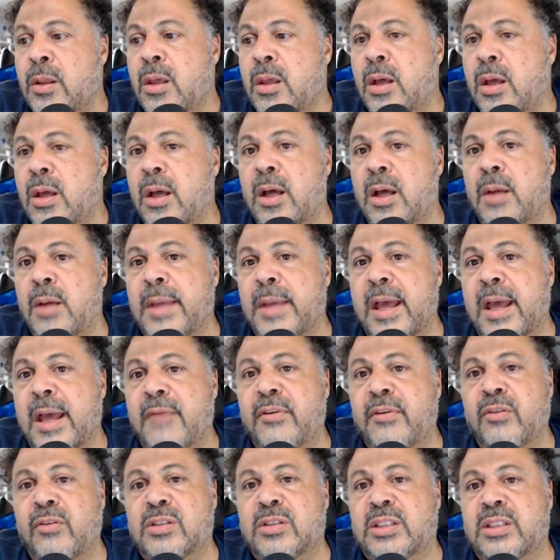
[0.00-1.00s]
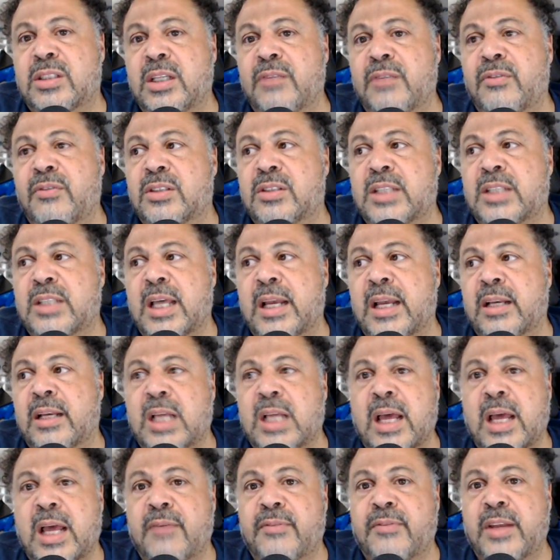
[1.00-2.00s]
having receivers that
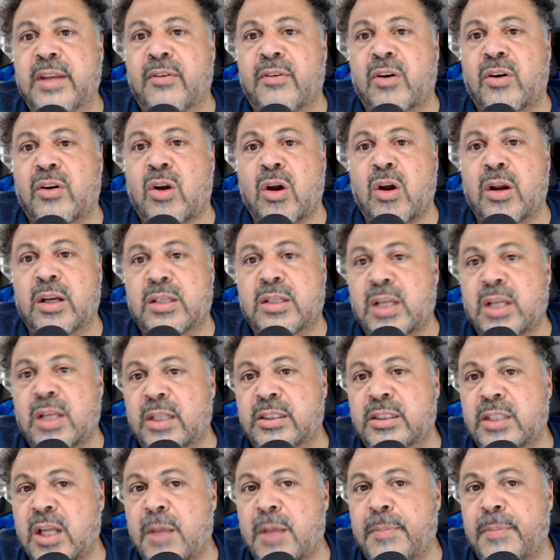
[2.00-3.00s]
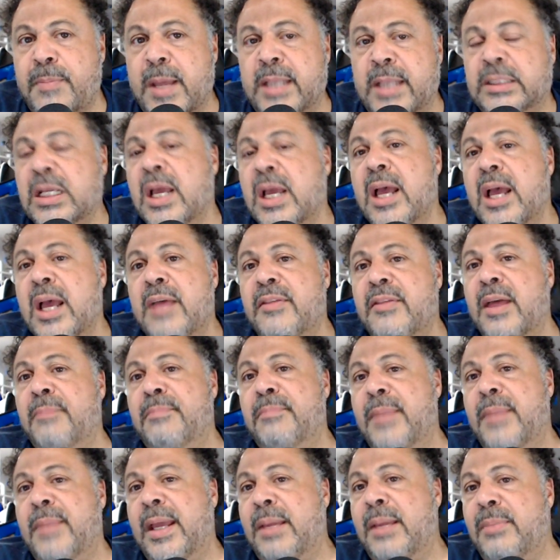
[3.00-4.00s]
have never caught a touchdown pass, that
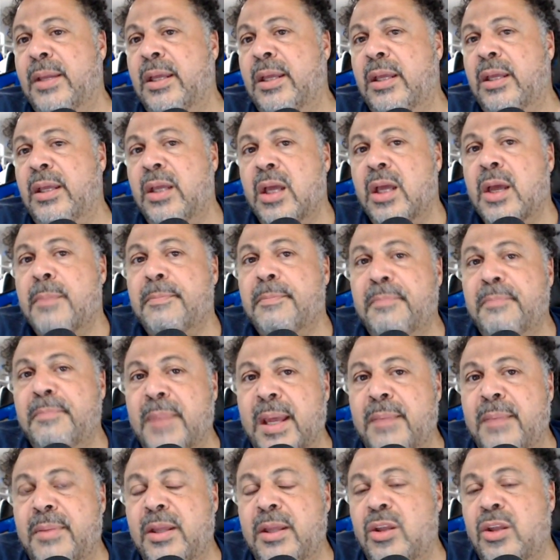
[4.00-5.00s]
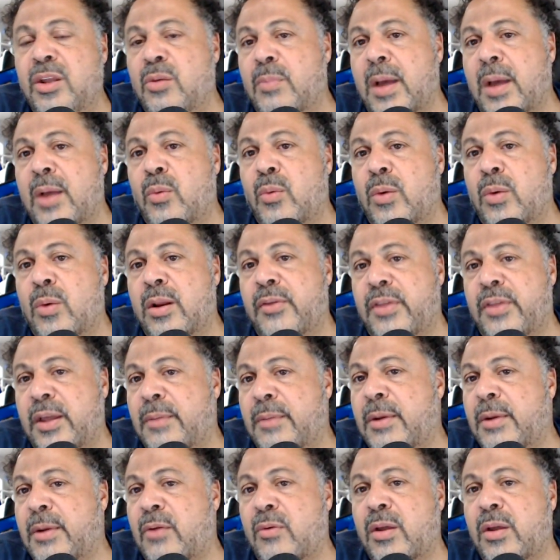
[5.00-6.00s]
maybe you might want to think
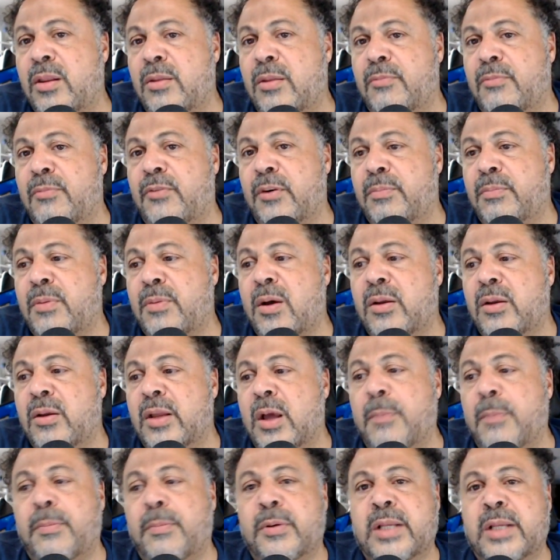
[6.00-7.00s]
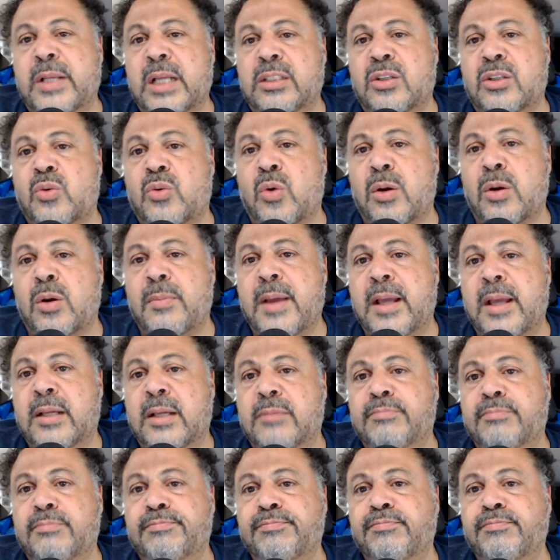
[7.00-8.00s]
about running the football to help protect your quarterback?
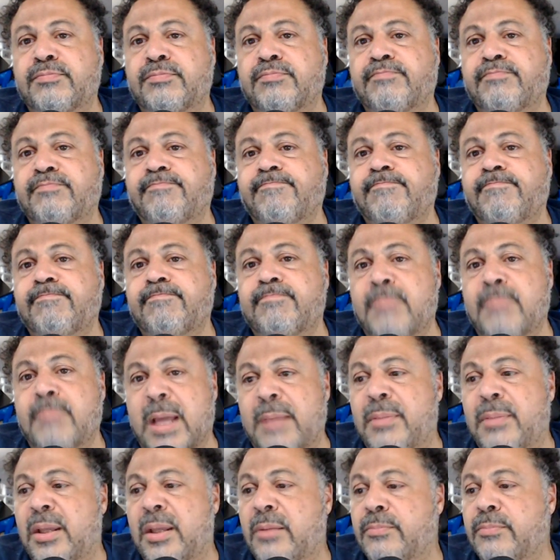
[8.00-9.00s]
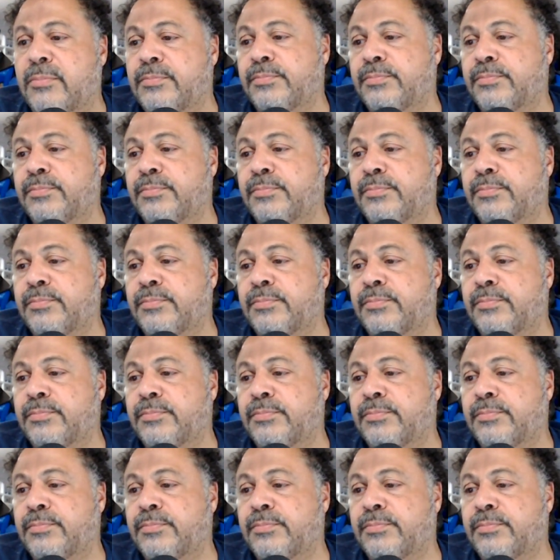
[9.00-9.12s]
Maybe.